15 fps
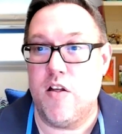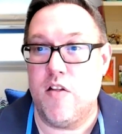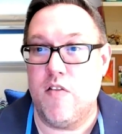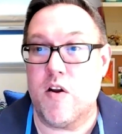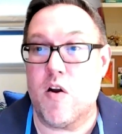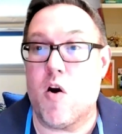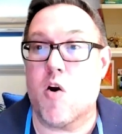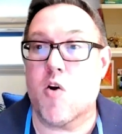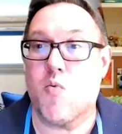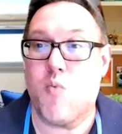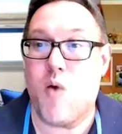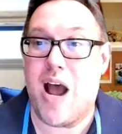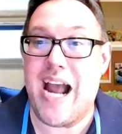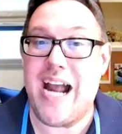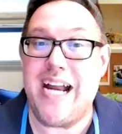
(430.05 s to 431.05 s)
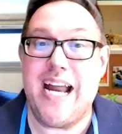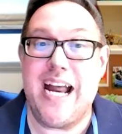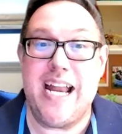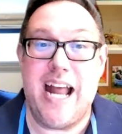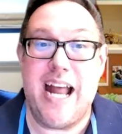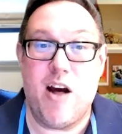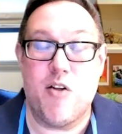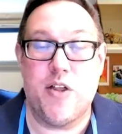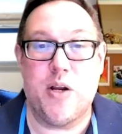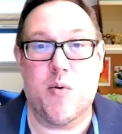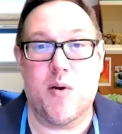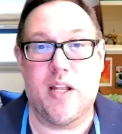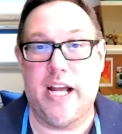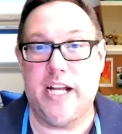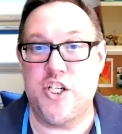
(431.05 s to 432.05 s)
There are right and healthy
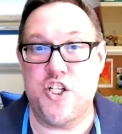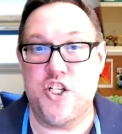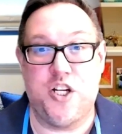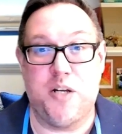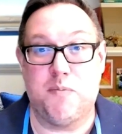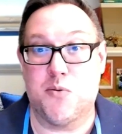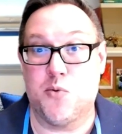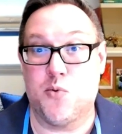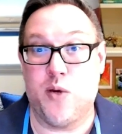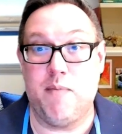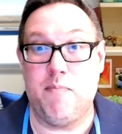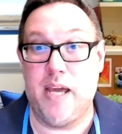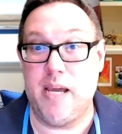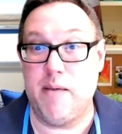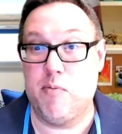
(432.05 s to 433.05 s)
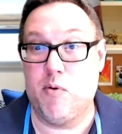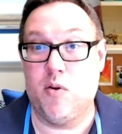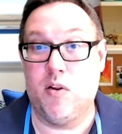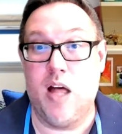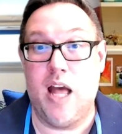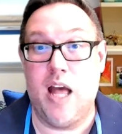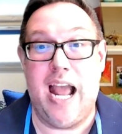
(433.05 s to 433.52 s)
relationships between people